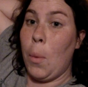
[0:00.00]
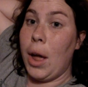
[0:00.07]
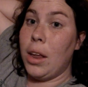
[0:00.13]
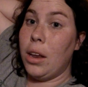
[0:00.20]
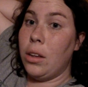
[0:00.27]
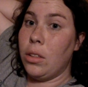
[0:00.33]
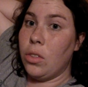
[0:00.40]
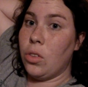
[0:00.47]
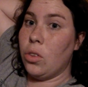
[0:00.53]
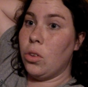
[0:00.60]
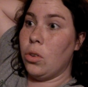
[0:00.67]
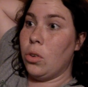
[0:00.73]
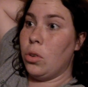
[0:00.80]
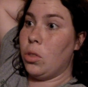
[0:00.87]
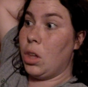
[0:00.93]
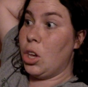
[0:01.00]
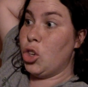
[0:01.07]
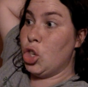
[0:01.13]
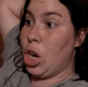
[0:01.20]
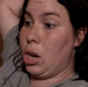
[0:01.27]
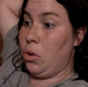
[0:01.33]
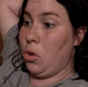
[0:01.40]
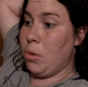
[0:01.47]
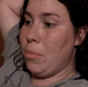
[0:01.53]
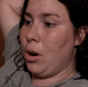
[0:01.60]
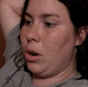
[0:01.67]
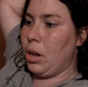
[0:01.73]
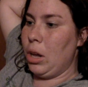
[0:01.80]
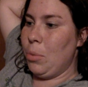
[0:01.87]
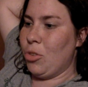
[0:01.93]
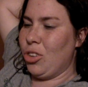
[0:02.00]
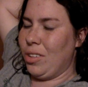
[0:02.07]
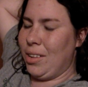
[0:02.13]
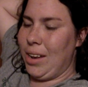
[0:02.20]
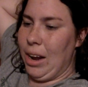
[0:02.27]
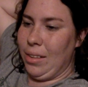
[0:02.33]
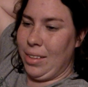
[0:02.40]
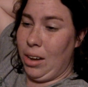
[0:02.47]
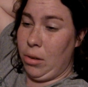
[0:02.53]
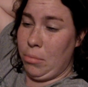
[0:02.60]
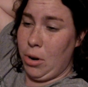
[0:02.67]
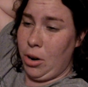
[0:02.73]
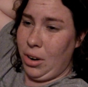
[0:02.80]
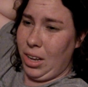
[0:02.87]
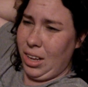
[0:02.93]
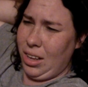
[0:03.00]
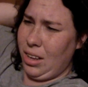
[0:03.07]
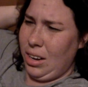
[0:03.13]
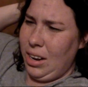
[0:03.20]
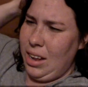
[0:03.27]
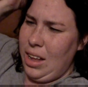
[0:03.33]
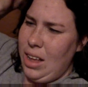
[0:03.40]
went to the Chattanooga Market, which is a downtown market.